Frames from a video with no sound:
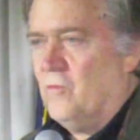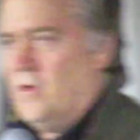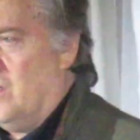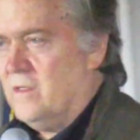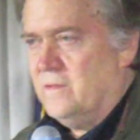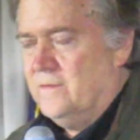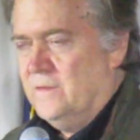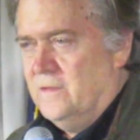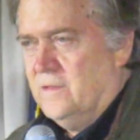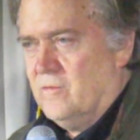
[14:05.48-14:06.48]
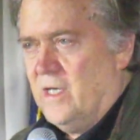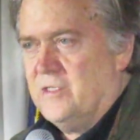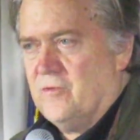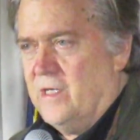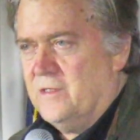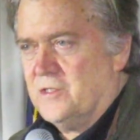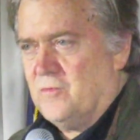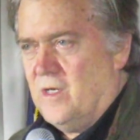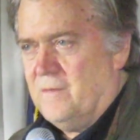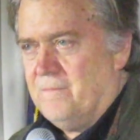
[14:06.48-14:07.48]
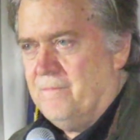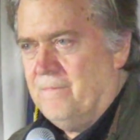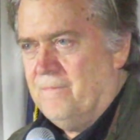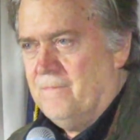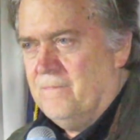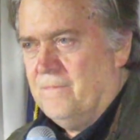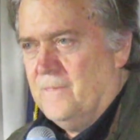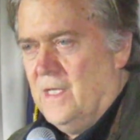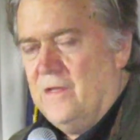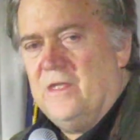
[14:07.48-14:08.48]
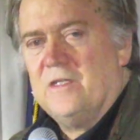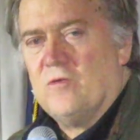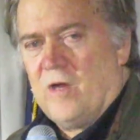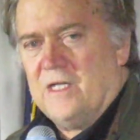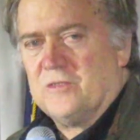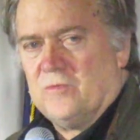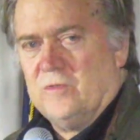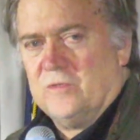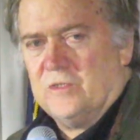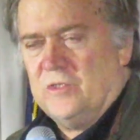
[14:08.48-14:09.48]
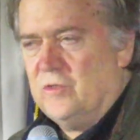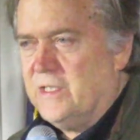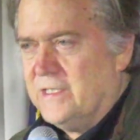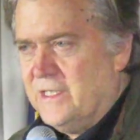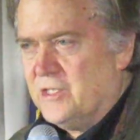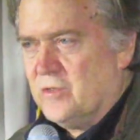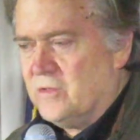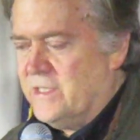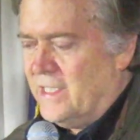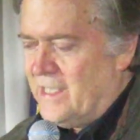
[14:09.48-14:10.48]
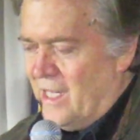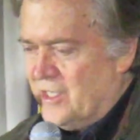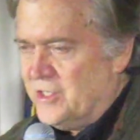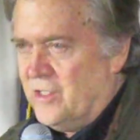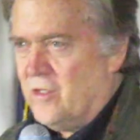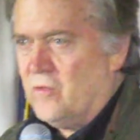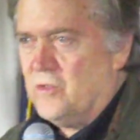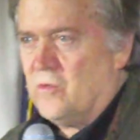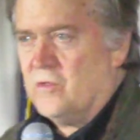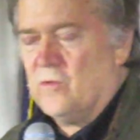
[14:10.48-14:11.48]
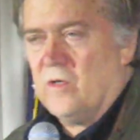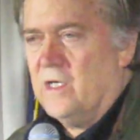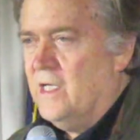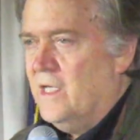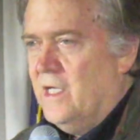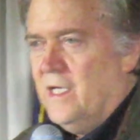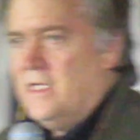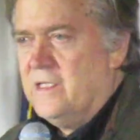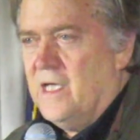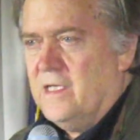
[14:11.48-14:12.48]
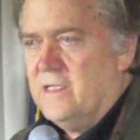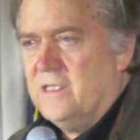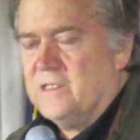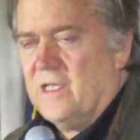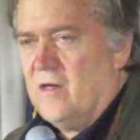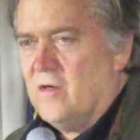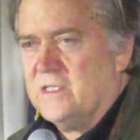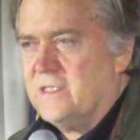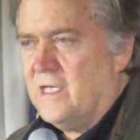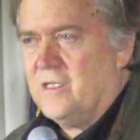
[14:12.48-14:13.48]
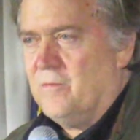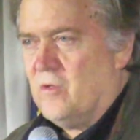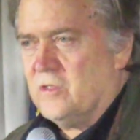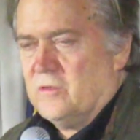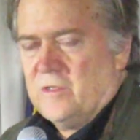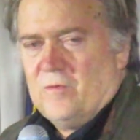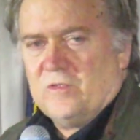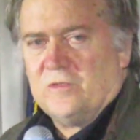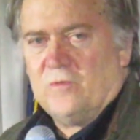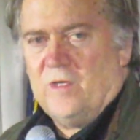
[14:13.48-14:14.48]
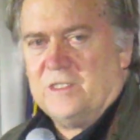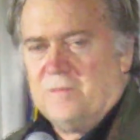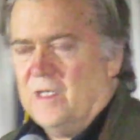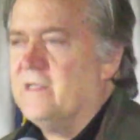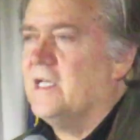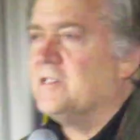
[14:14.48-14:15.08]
the wall, right, drain the swamp, and then grassroots, using digital technology to go door to door. In this era, it's not commercials. Commercials are a waste of money.